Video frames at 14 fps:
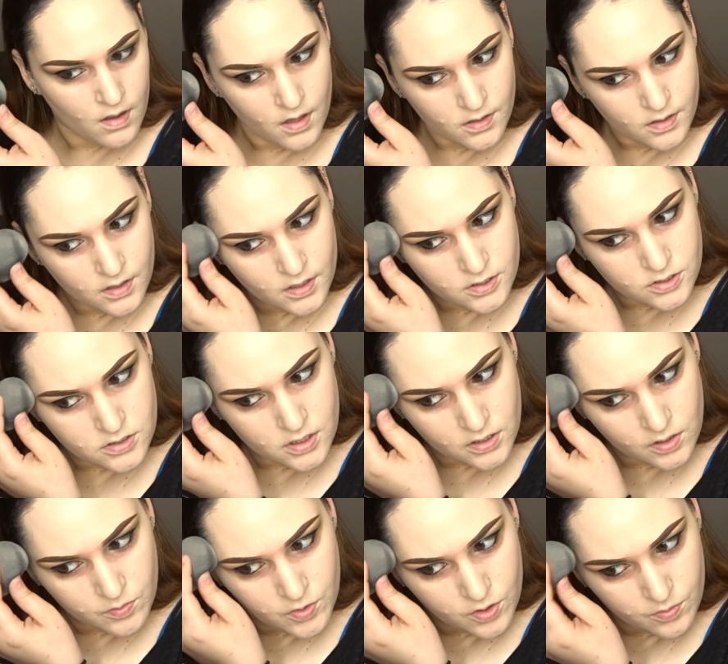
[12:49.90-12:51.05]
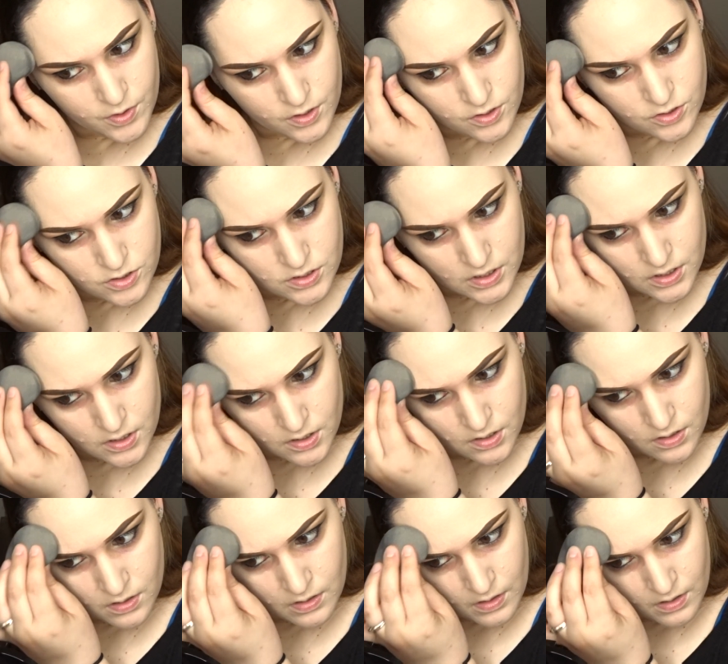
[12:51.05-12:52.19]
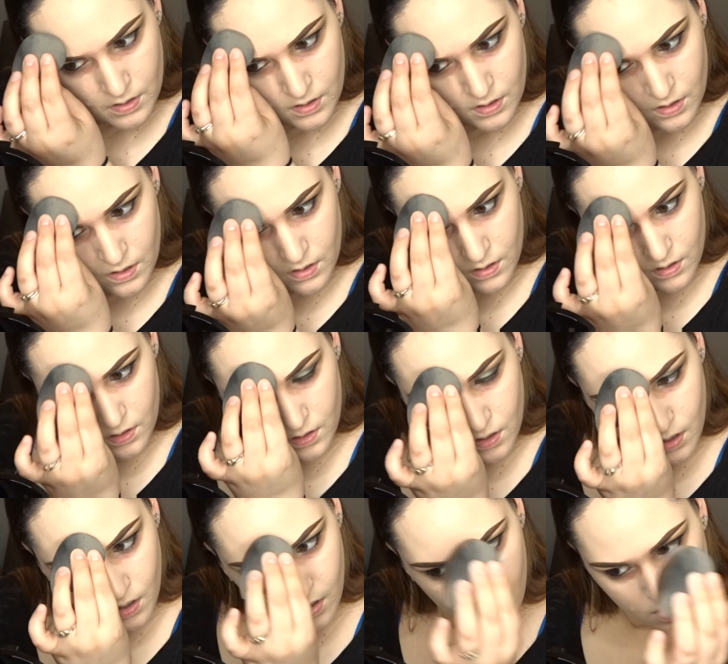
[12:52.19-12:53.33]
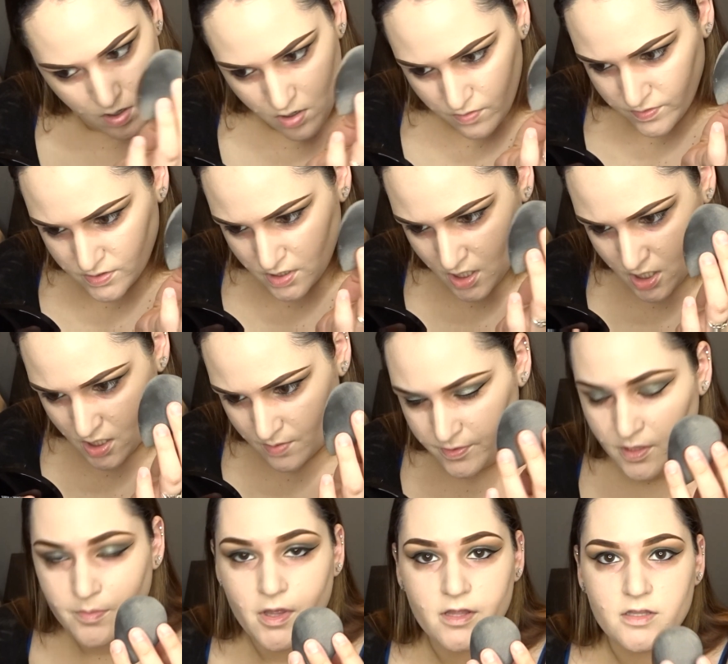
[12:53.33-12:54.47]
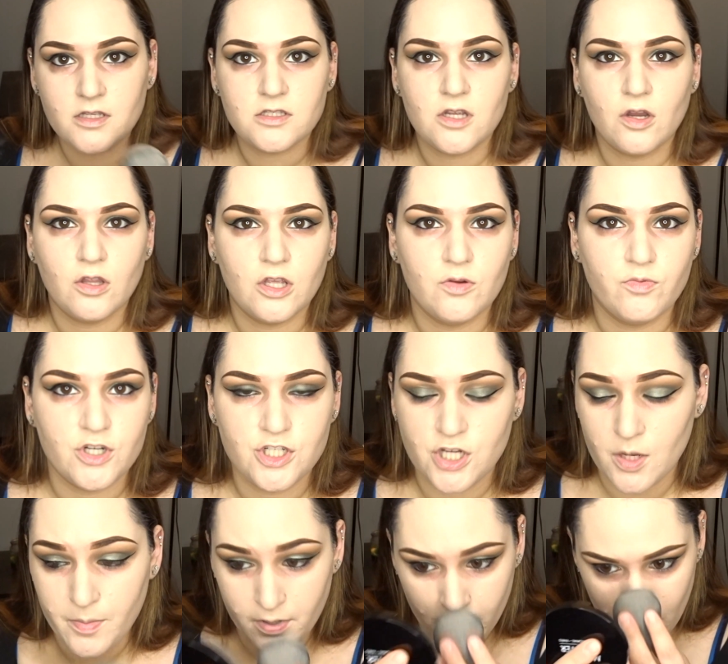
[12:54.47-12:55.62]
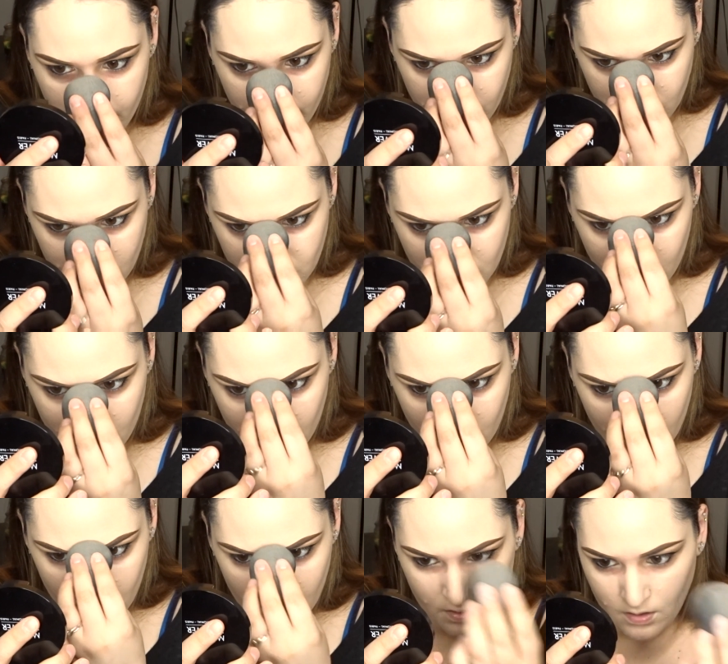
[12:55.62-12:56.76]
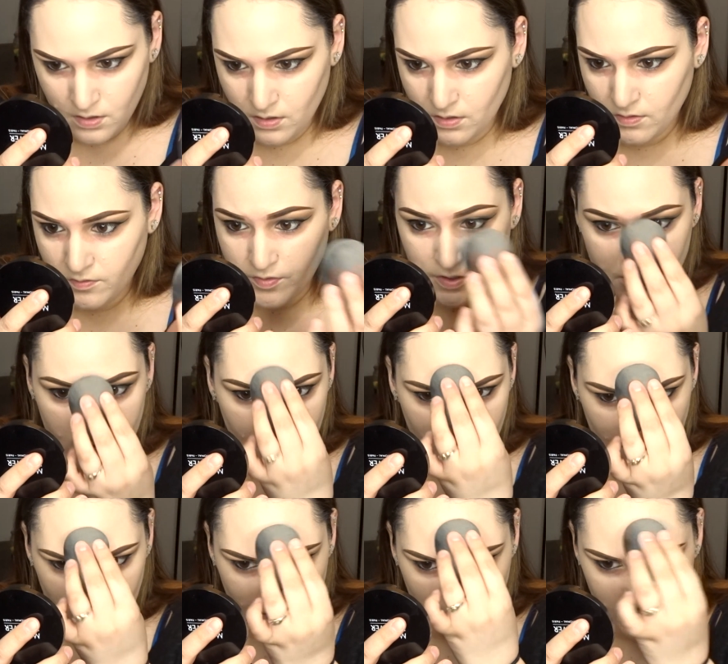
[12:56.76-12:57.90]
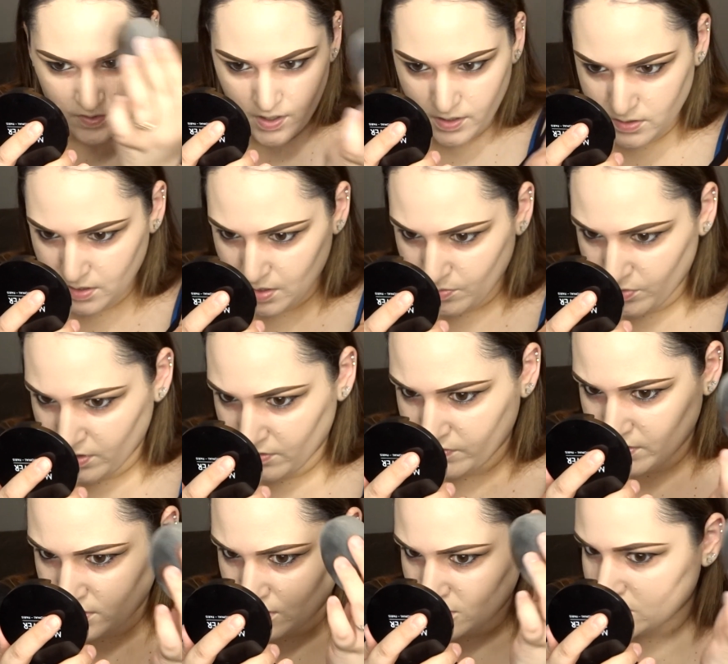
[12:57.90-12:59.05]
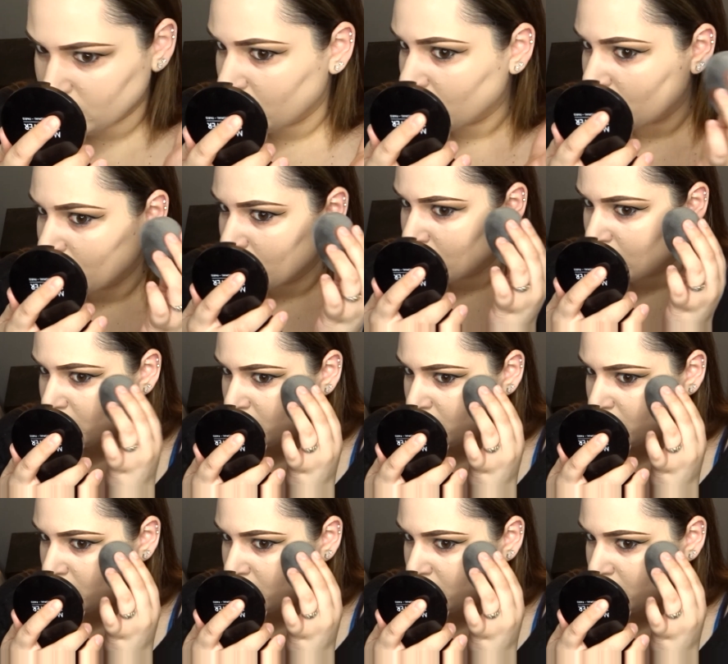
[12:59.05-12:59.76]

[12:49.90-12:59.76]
And then I just take the beauty blender, just kind of go over top, and I'm not necessarily reshaping them, I'm just kind of fixing the fact that I'm wearing foundation now.